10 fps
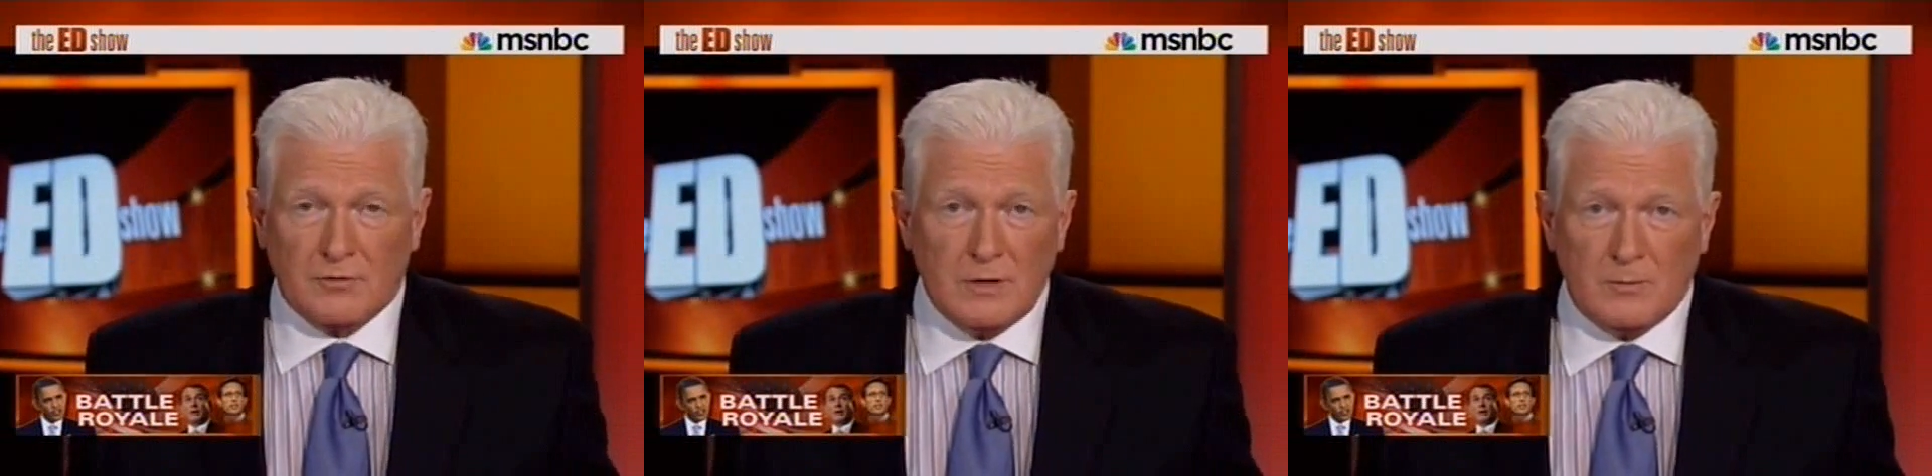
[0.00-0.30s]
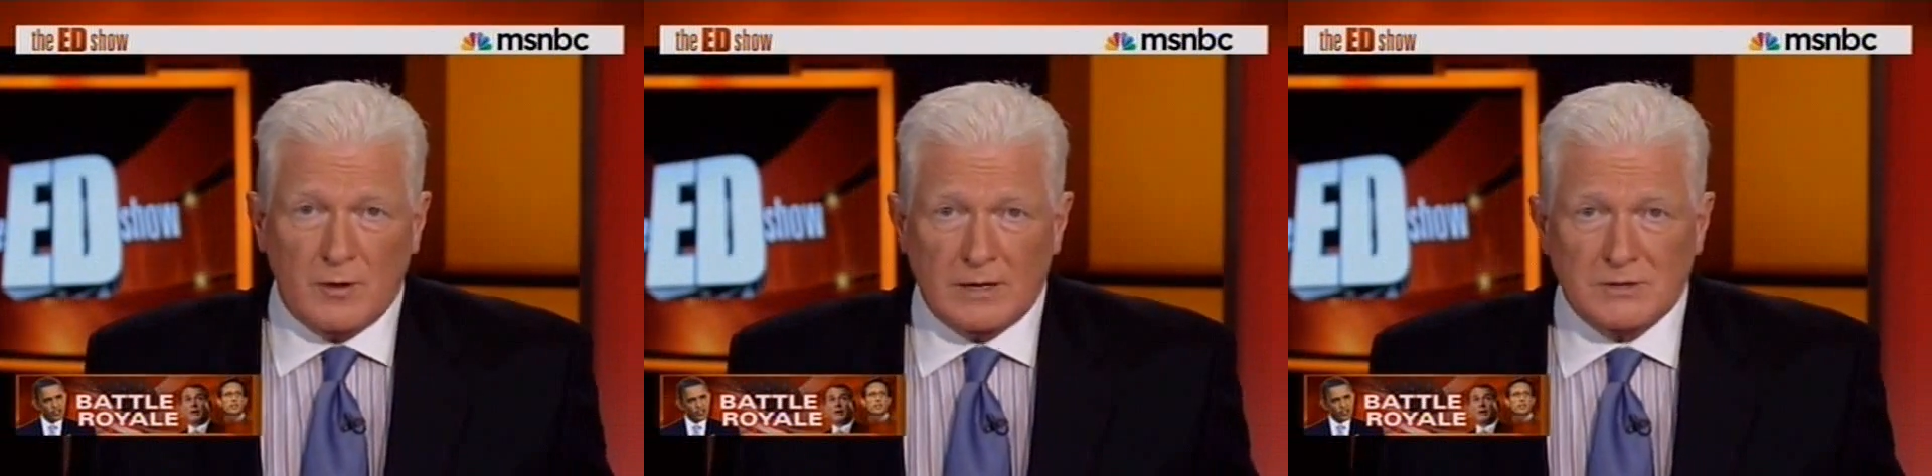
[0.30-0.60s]

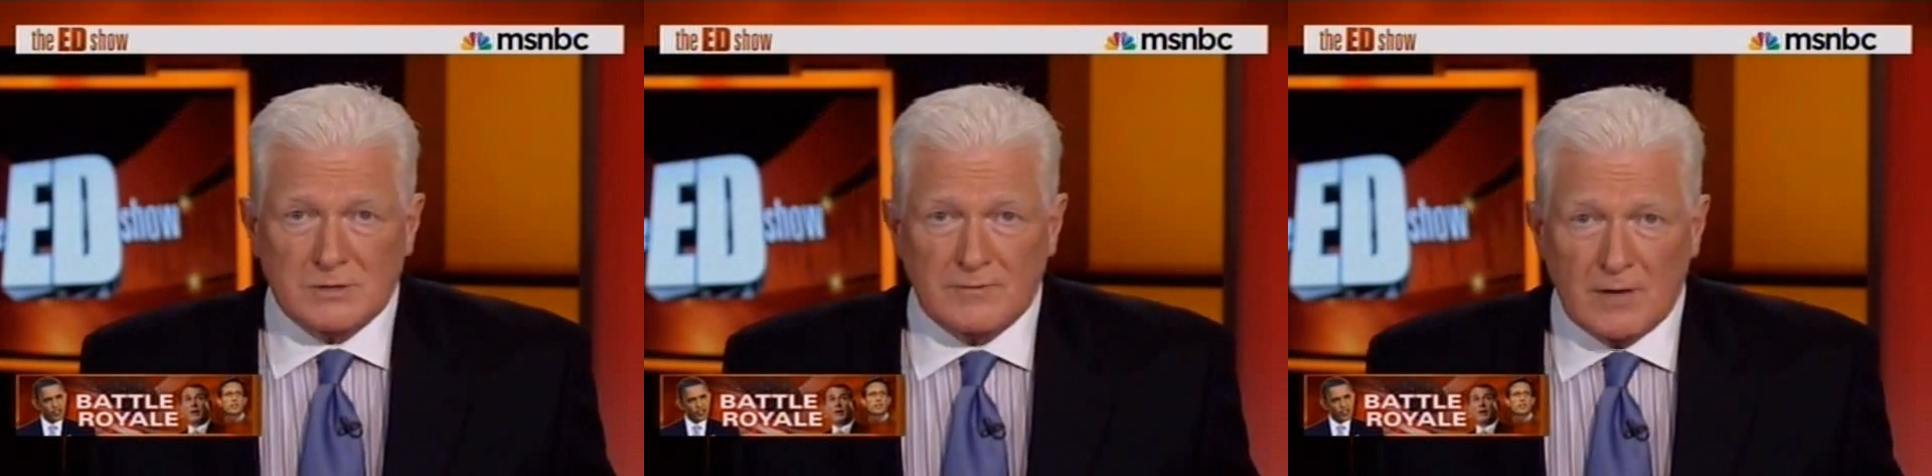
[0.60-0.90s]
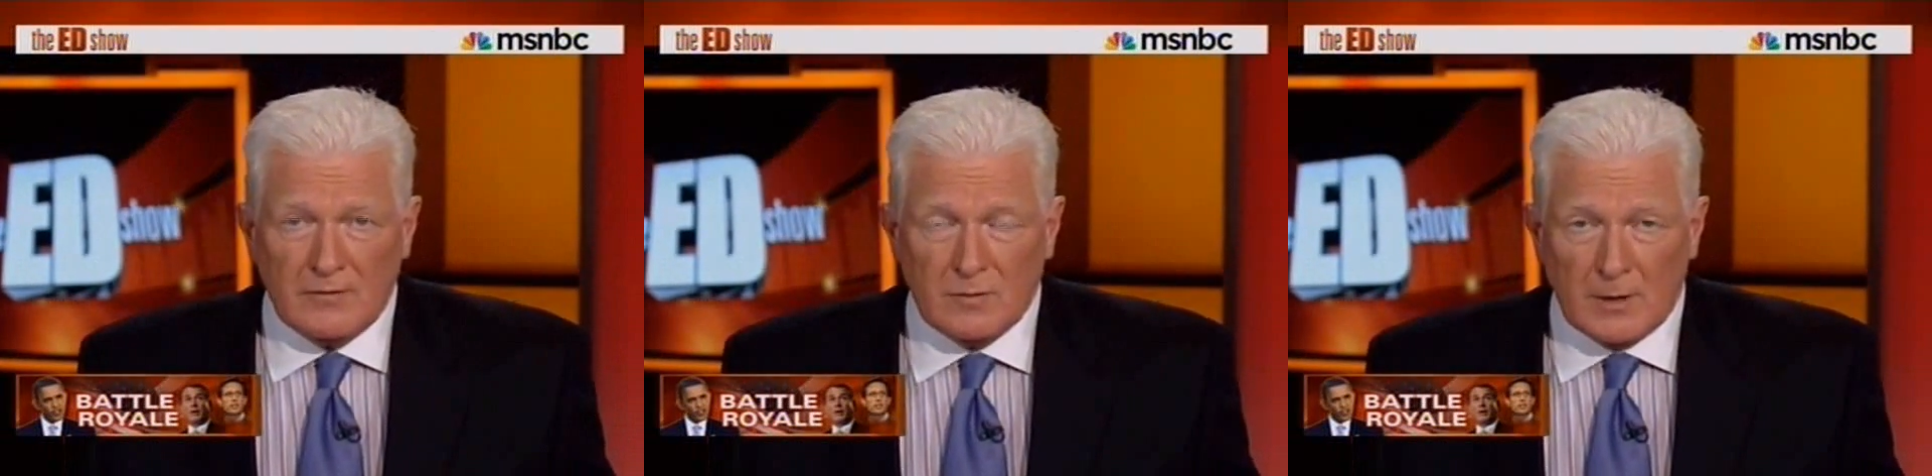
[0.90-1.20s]
three branches
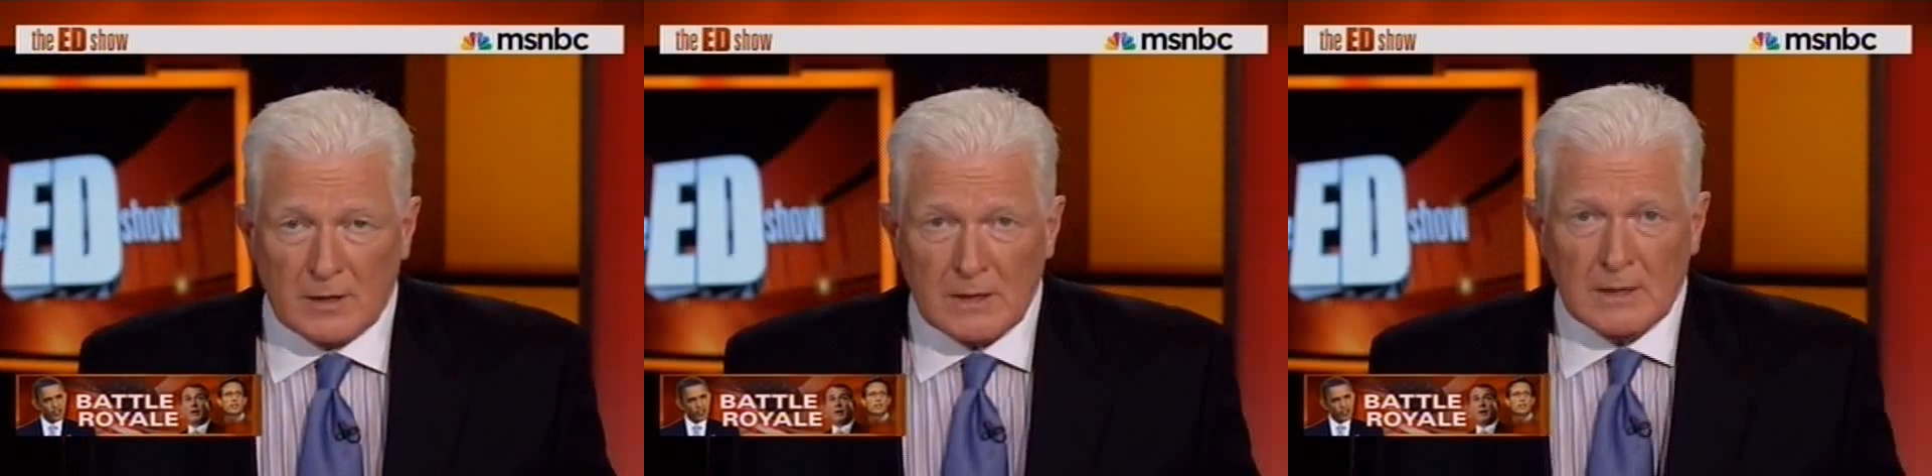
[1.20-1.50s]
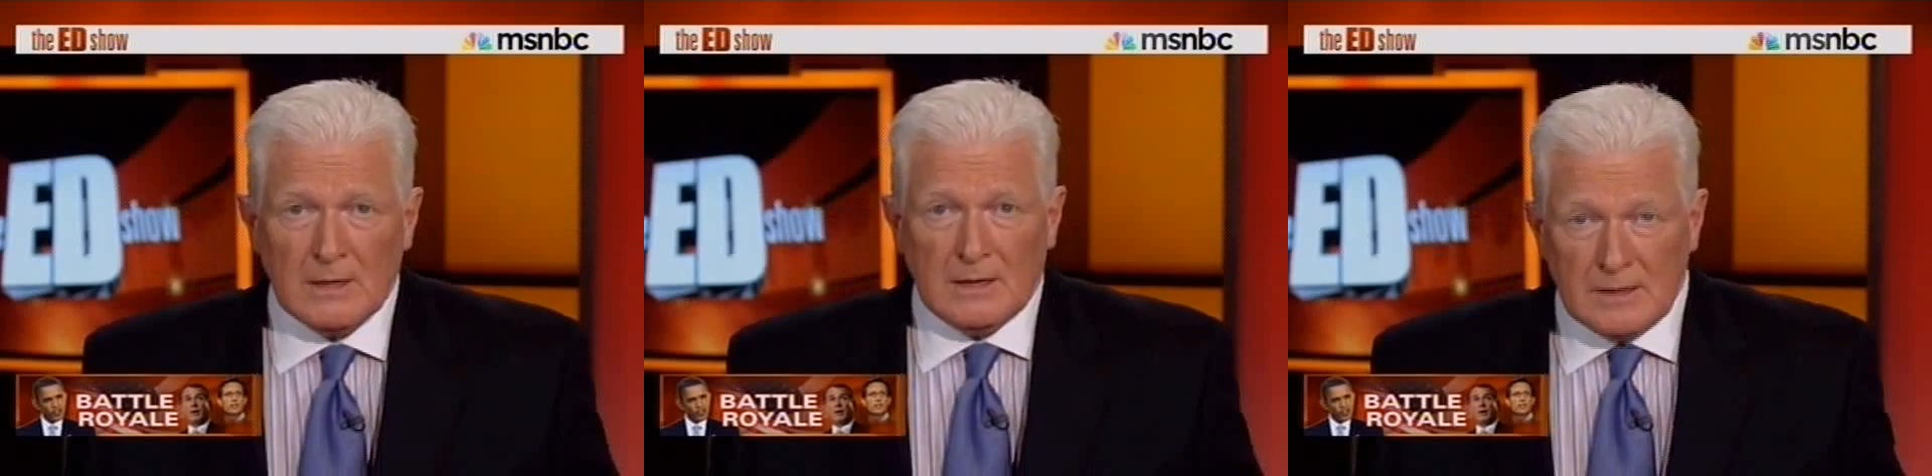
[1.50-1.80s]
of government.
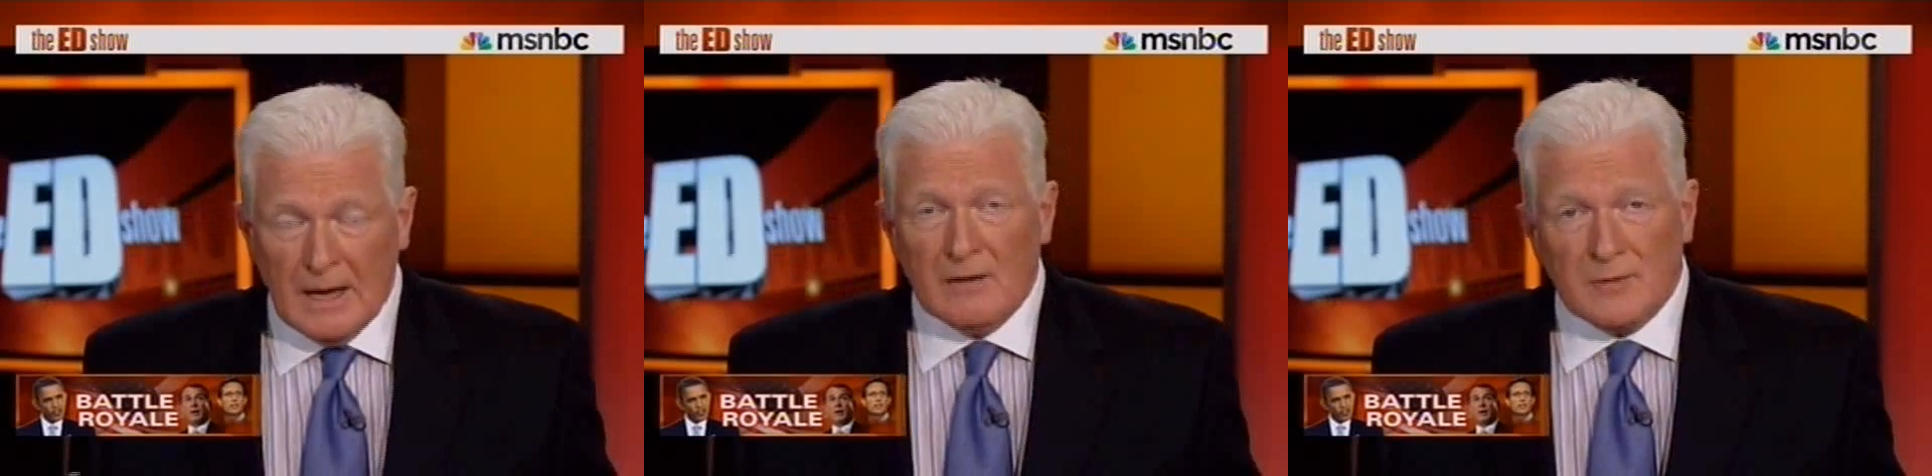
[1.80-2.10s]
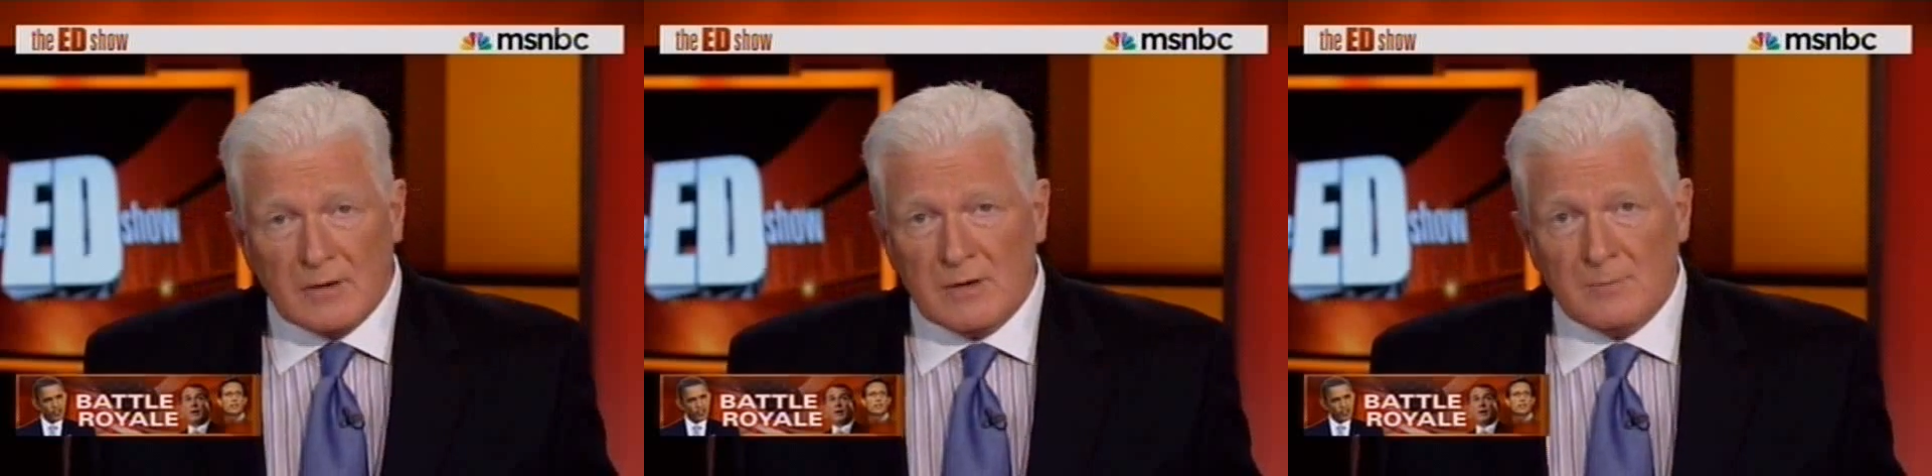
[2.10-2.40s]

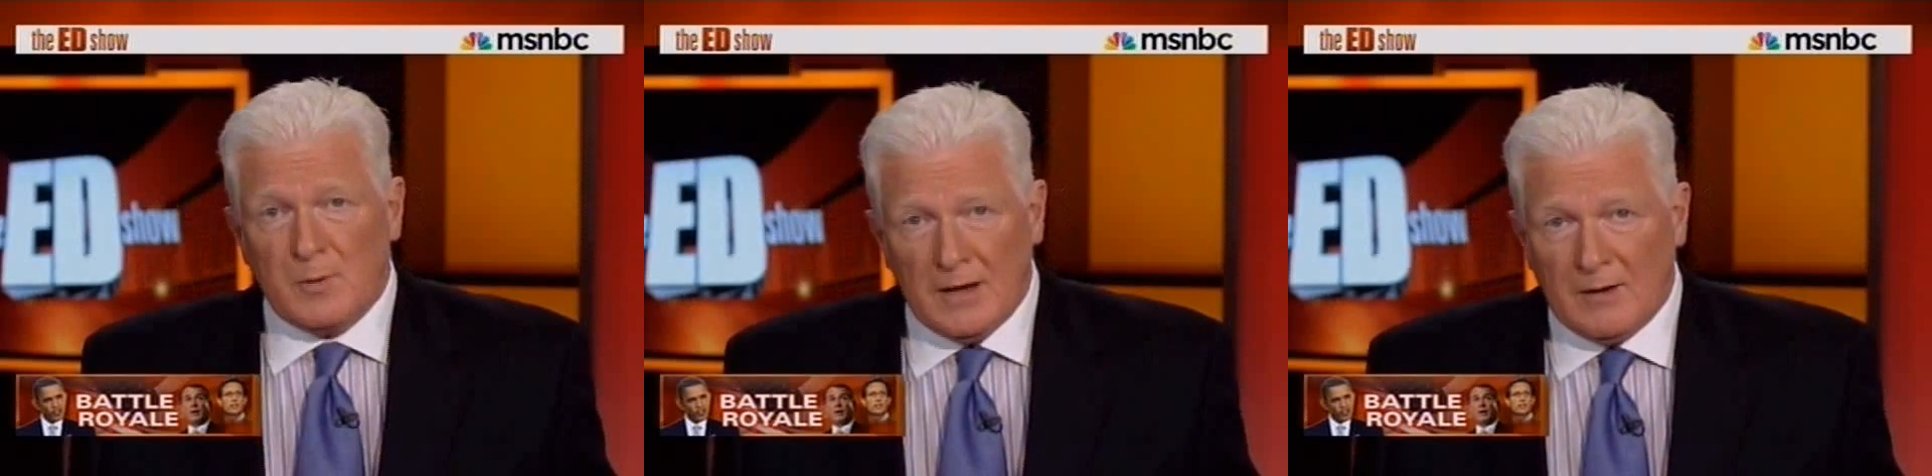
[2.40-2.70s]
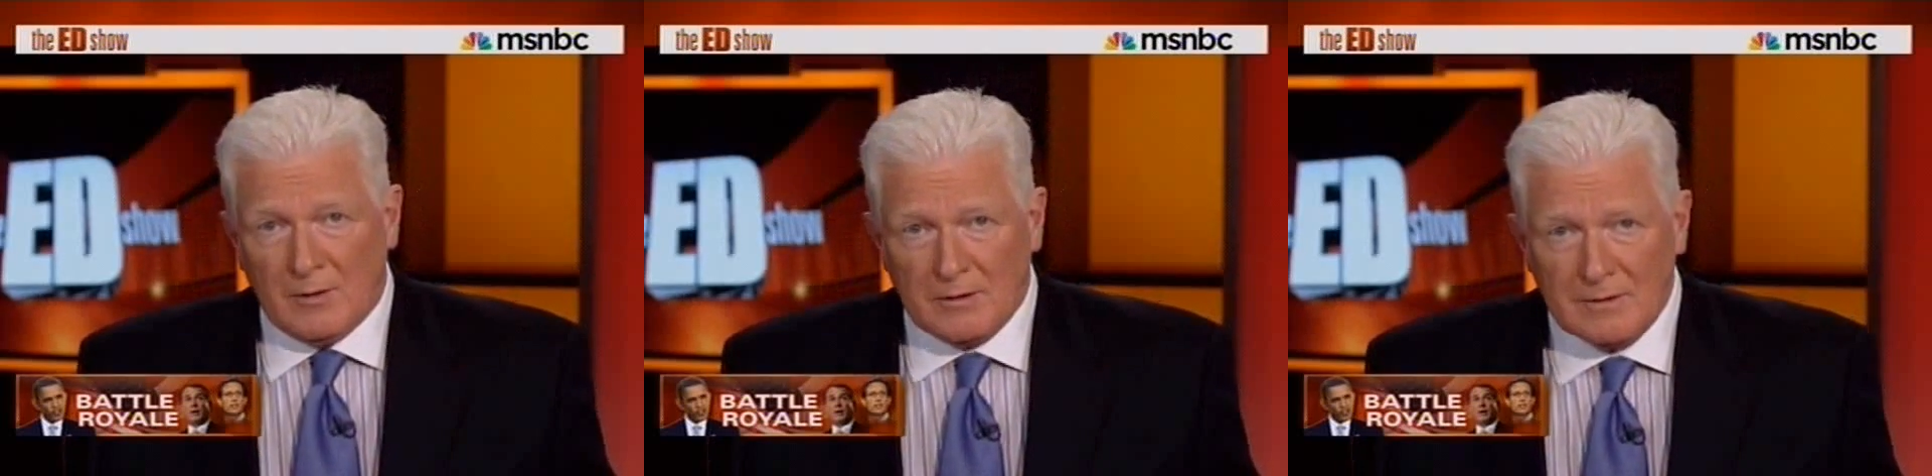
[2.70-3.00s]
Now they're in
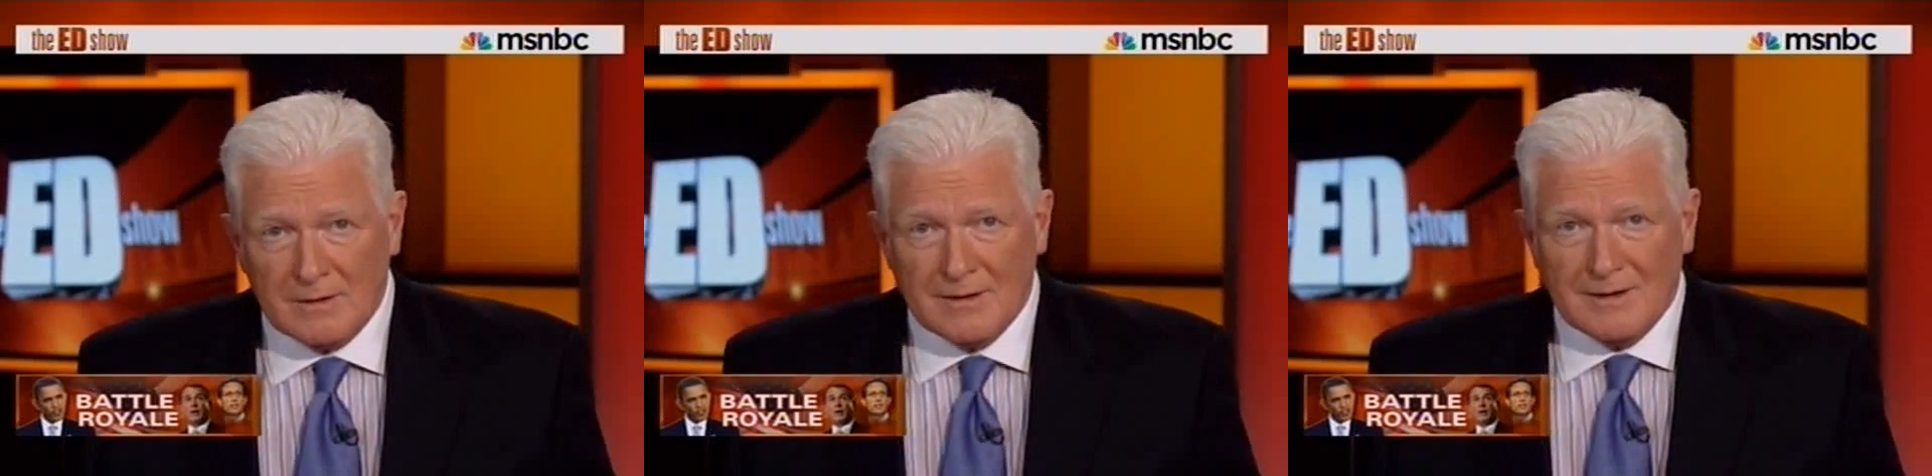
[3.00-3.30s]
power.